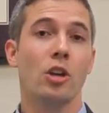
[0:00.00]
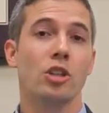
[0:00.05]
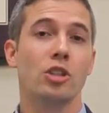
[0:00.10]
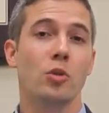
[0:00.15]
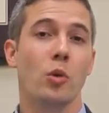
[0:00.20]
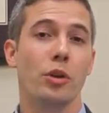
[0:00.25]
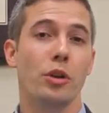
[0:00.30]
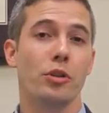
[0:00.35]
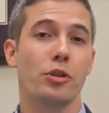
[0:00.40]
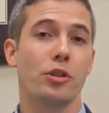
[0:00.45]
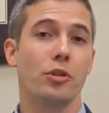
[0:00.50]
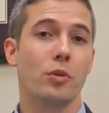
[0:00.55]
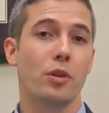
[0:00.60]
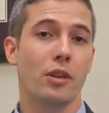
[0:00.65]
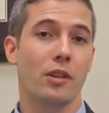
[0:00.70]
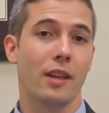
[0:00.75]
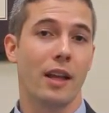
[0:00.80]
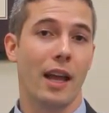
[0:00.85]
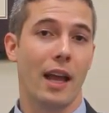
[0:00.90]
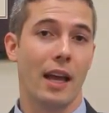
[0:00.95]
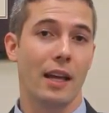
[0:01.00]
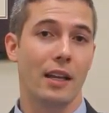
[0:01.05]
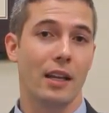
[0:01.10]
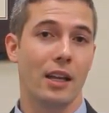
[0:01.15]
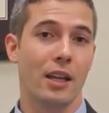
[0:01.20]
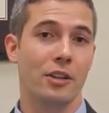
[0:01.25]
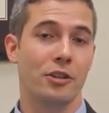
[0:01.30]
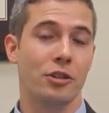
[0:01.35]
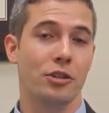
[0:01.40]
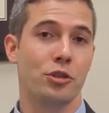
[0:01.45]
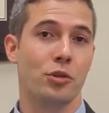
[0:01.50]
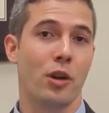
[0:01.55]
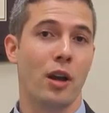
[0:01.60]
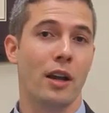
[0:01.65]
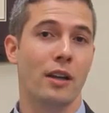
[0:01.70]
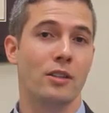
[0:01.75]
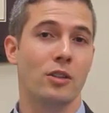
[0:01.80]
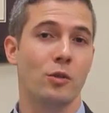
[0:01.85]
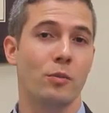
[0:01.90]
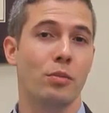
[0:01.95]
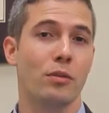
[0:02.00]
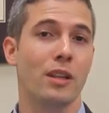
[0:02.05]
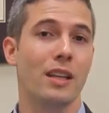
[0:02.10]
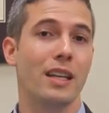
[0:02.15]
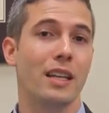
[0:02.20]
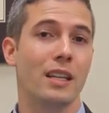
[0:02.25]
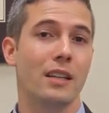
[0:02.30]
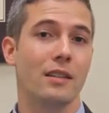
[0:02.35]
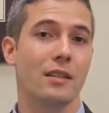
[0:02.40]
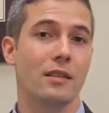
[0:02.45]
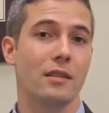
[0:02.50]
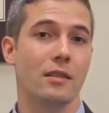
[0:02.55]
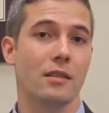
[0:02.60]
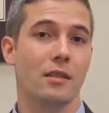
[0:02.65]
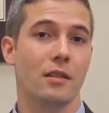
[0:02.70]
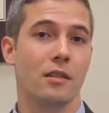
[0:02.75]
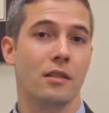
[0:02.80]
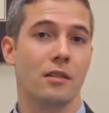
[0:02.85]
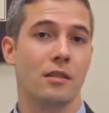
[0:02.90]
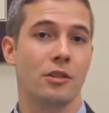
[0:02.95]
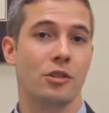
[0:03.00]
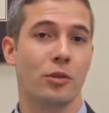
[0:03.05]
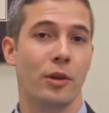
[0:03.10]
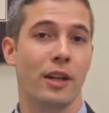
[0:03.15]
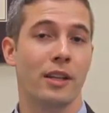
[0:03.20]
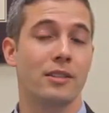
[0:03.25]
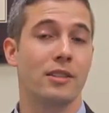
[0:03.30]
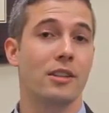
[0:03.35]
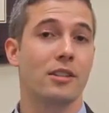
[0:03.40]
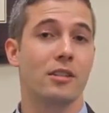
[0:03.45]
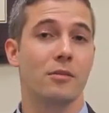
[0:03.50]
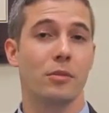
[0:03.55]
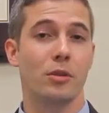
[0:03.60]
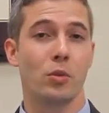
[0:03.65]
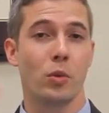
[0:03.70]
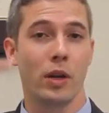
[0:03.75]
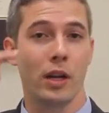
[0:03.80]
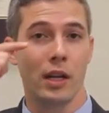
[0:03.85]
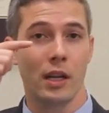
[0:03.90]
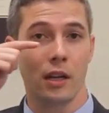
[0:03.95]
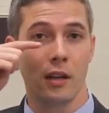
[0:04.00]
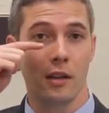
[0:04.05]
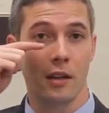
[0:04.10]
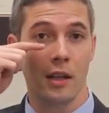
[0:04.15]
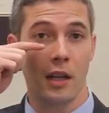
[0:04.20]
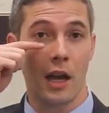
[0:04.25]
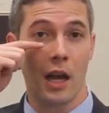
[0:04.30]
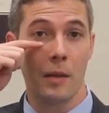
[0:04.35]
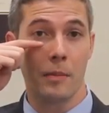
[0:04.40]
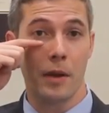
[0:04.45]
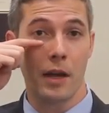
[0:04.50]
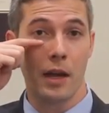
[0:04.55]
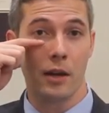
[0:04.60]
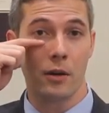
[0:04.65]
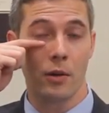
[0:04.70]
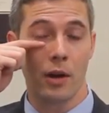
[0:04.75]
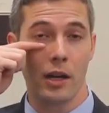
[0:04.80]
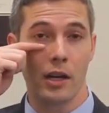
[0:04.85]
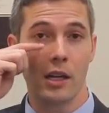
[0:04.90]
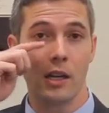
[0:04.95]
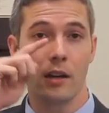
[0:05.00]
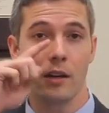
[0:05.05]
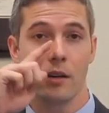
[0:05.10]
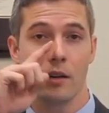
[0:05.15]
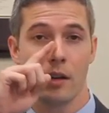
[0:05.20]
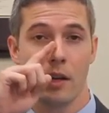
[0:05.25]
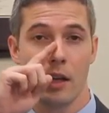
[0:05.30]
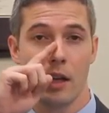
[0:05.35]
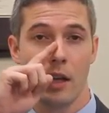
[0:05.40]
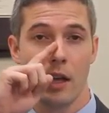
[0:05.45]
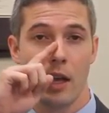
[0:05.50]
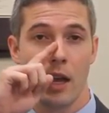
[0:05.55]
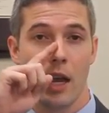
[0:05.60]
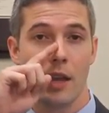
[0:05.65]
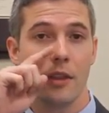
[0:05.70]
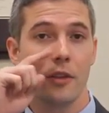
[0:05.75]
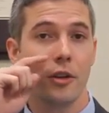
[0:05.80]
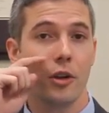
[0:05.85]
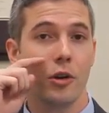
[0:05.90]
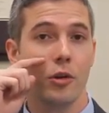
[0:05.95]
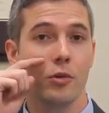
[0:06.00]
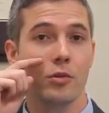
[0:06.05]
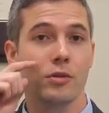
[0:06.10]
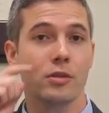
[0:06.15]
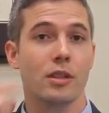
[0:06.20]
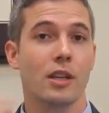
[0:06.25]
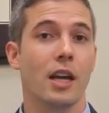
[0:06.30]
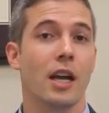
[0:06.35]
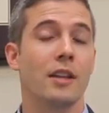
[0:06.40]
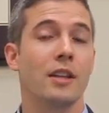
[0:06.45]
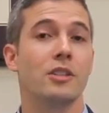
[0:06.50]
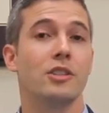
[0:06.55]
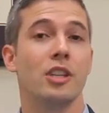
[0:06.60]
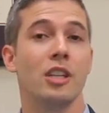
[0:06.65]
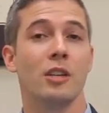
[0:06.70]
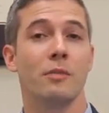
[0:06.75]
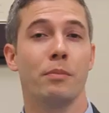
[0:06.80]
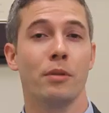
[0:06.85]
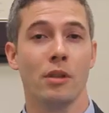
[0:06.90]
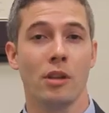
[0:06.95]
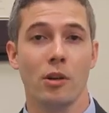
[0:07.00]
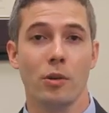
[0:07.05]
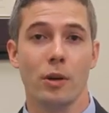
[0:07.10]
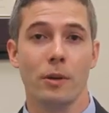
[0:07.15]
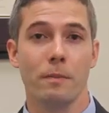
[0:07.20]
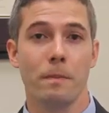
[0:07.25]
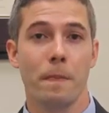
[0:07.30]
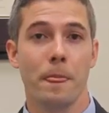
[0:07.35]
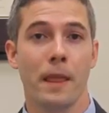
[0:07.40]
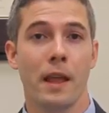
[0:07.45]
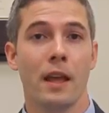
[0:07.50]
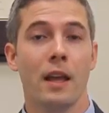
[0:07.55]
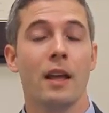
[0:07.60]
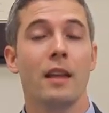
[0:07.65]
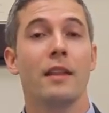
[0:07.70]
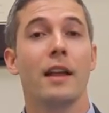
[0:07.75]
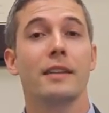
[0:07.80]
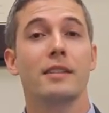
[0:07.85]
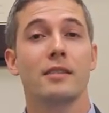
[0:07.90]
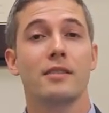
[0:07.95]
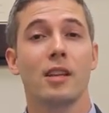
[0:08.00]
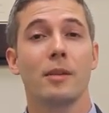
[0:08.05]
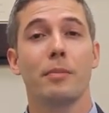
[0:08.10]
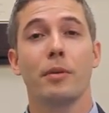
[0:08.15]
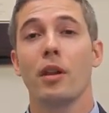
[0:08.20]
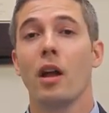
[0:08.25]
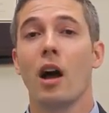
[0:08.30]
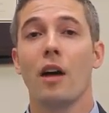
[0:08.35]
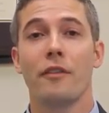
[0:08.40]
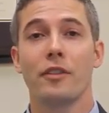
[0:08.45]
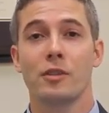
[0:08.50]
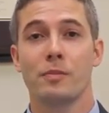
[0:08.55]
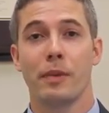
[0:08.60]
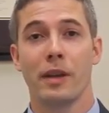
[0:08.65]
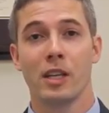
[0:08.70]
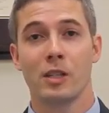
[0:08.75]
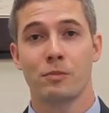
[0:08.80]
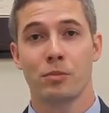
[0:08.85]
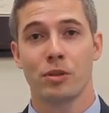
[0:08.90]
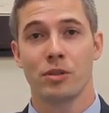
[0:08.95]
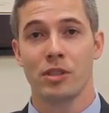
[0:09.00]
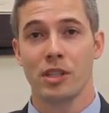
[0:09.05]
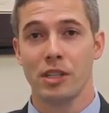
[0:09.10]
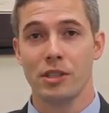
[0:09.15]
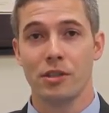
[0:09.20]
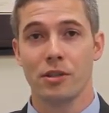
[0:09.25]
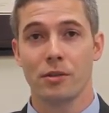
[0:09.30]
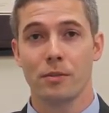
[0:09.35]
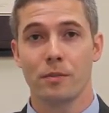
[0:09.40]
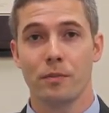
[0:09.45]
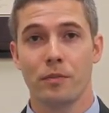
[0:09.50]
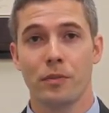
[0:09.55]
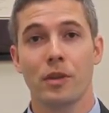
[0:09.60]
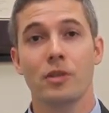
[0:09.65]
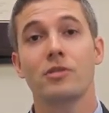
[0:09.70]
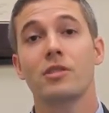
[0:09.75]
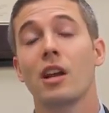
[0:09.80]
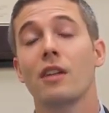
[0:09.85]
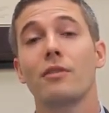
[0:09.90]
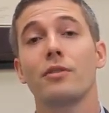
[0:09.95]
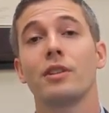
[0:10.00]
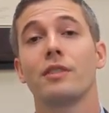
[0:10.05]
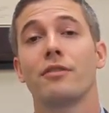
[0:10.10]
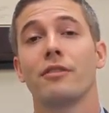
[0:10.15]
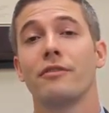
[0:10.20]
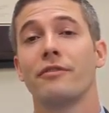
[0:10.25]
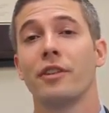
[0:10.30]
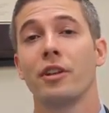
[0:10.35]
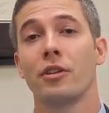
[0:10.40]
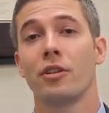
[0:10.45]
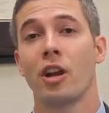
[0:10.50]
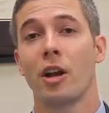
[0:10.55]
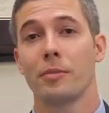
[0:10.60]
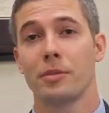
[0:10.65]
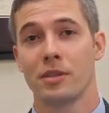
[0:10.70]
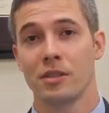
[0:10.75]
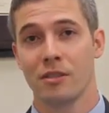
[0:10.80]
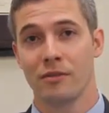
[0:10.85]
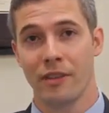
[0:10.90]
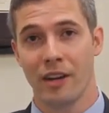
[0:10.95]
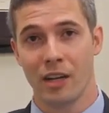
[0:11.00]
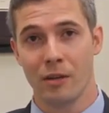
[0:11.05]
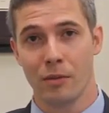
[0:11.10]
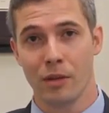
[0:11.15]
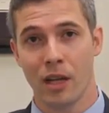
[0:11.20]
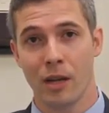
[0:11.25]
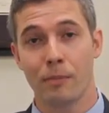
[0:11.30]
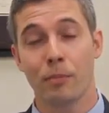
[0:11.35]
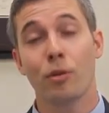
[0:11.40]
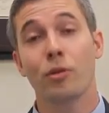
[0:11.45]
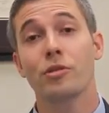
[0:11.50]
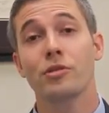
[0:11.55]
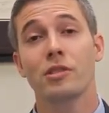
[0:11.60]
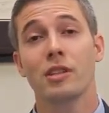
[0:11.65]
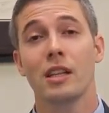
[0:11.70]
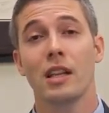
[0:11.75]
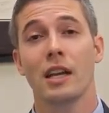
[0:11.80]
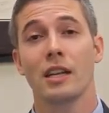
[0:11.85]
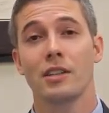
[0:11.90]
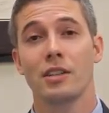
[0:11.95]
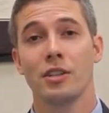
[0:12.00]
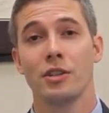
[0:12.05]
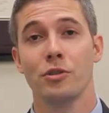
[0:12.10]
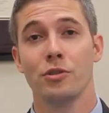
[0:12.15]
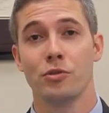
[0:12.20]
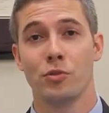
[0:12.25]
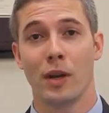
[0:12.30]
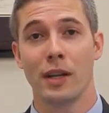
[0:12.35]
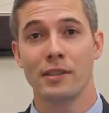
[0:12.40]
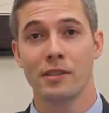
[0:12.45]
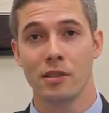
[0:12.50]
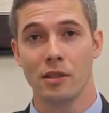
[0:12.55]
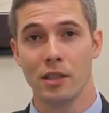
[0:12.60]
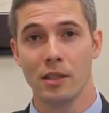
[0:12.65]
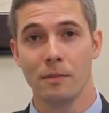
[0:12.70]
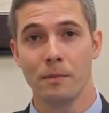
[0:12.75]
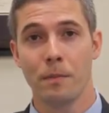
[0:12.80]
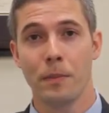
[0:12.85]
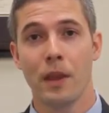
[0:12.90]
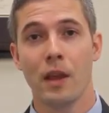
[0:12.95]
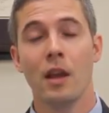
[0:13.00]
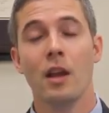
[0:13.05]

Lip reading: So what you do with that is you're trying to blend the transition between the eye bag right here and the nose and the cheek below it. That's a simple office-based procedure. There are several different filler options available. I personally like to use Restylane.